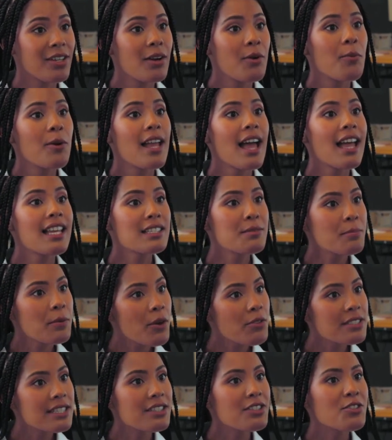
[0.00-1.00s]
We asked
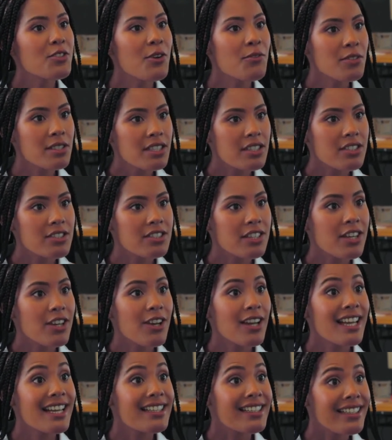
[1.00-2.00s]
building services to
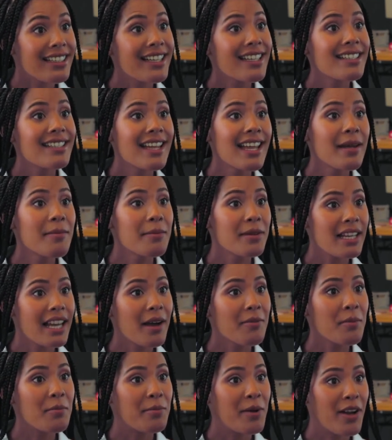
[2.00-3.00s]
look into this, and it
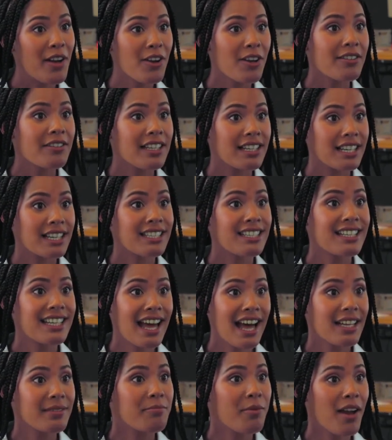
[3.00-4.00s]
became apparent that the
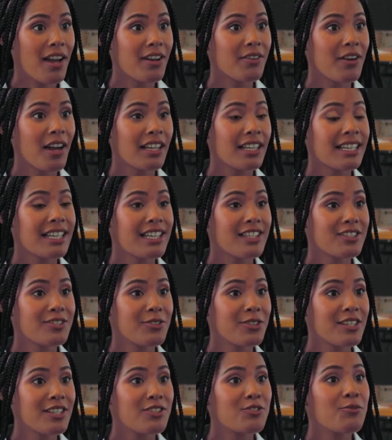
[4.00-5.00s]
standby of LED
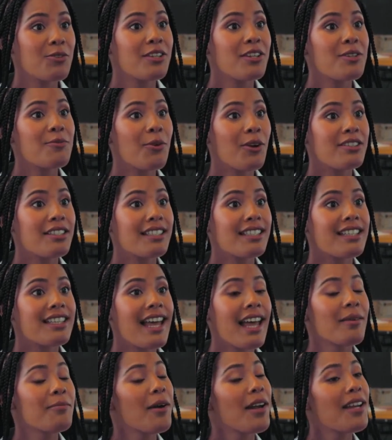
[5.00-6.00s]
screens really wasn't
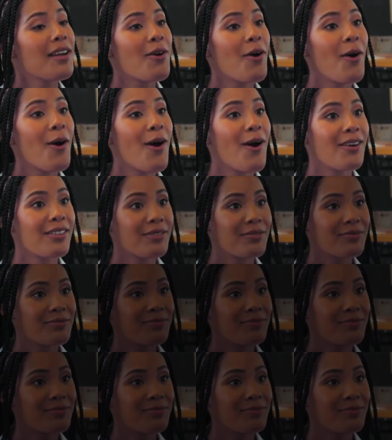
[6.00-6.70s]
standby at all.